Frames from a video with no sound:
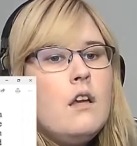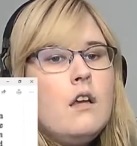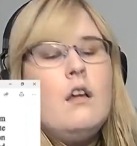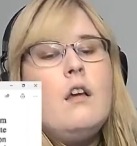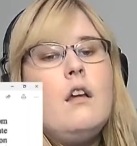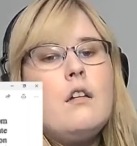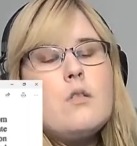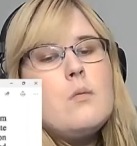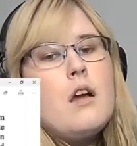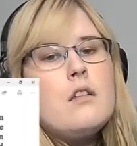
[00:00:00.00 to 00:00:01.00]
An
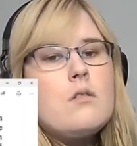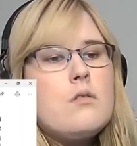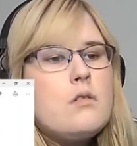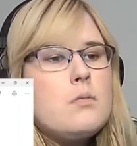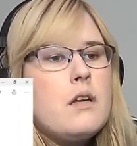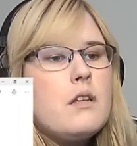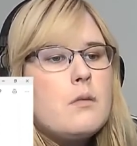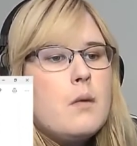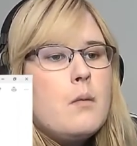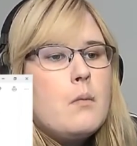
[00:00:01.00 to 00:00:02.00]
extremely hostile response from
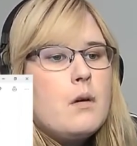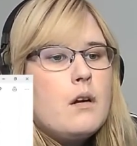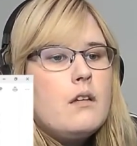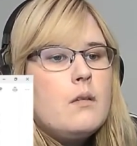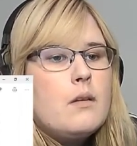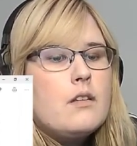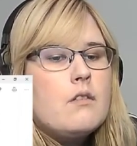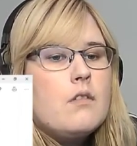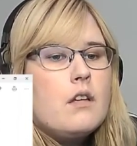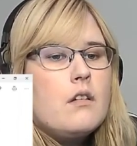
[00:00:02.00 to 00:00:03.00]
Amber. I did the best to
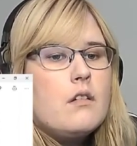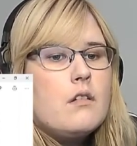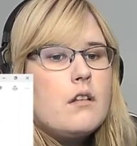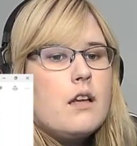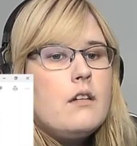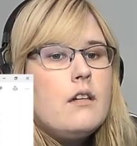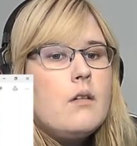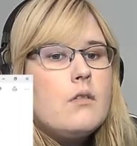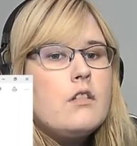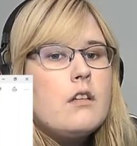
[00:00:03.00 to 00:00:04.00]
convey to her that I did not
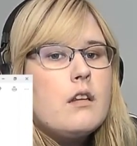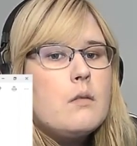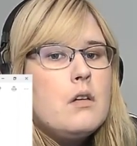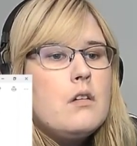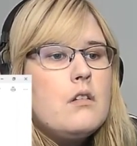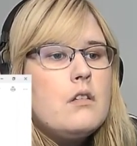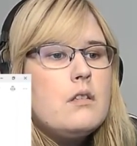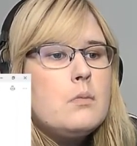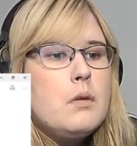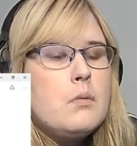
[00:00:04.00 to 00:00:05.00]
wish to get in the middle of the
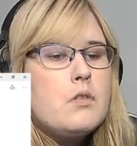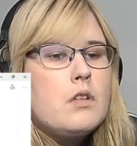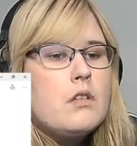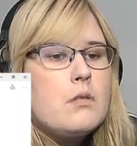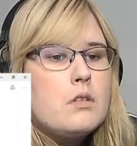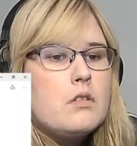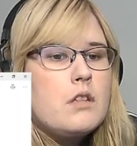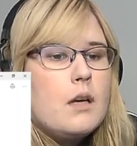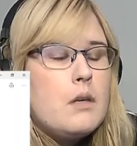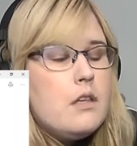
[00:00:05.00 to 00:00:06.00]
dispute between her and Mr. Depp.
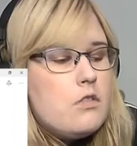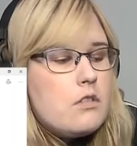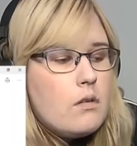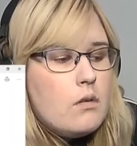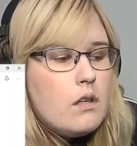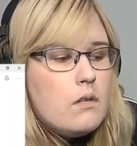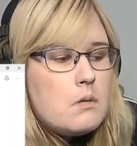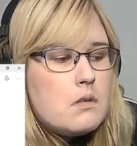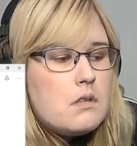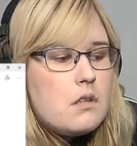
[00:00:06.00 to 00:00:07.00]
He's just doing what he was
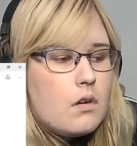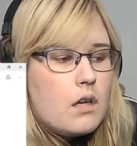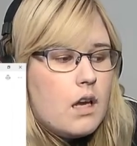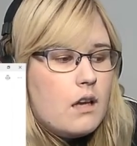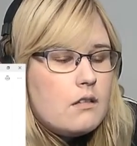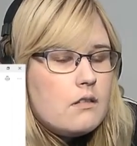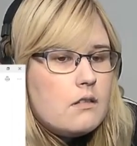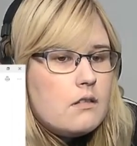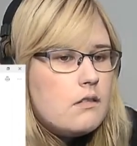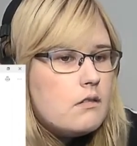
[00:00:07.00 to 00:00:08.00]
supposed to do, okay?
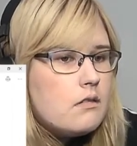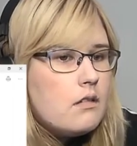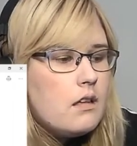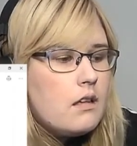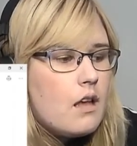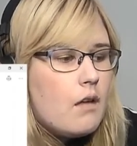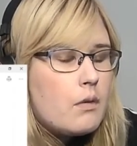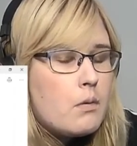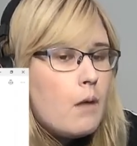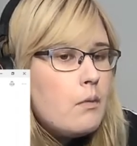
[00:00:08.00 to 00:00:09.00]
If the
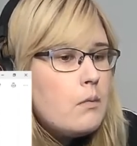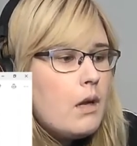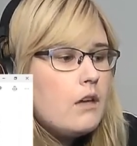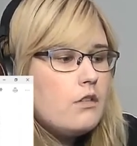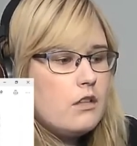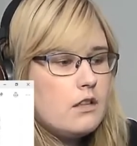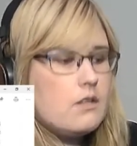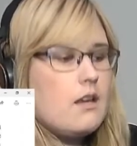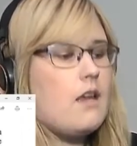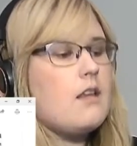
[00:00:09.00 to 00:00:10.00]
property manager is
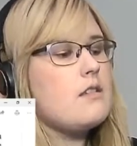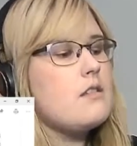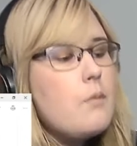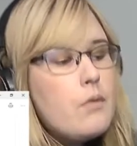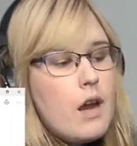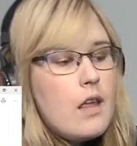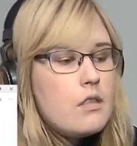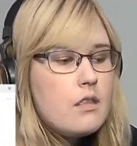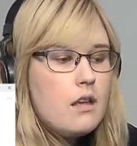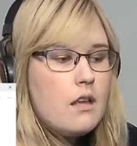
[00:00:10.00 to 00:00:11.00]
saying, separate
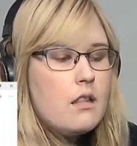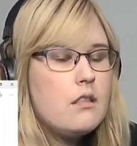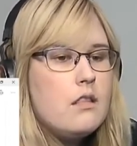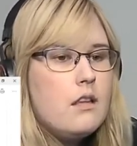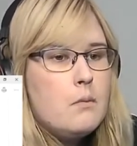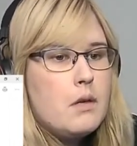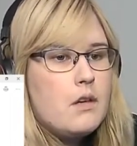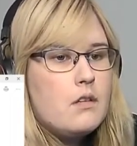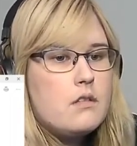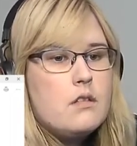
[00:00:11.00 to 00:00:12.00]
the
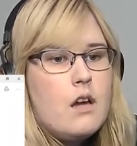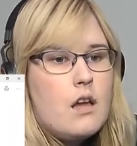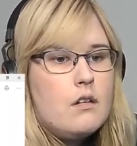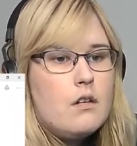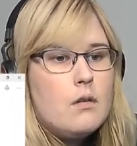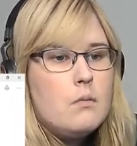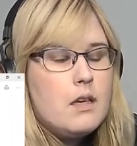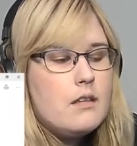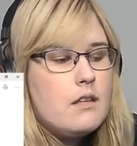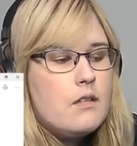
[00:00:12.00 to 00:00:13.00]
bills, you go ahead and do it. Because
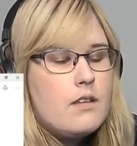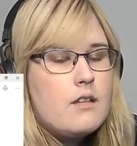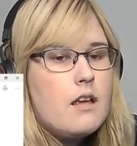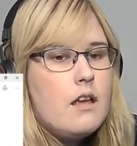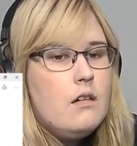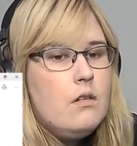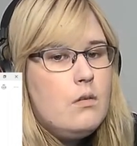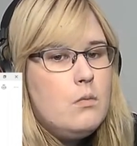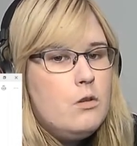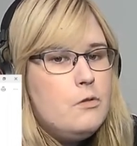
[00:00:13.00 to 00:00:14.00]
let's face it, in a
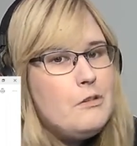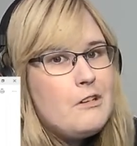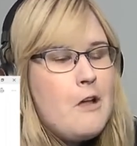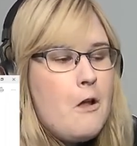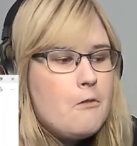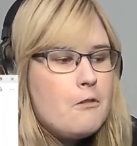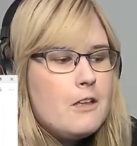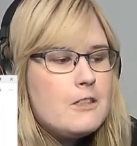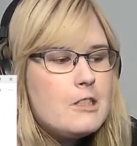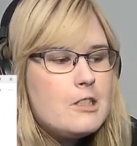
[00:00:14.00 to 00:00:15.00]
normal
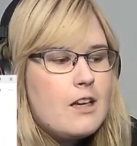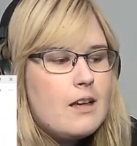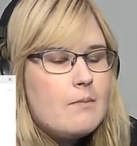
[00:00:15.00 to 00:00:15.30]
relationship,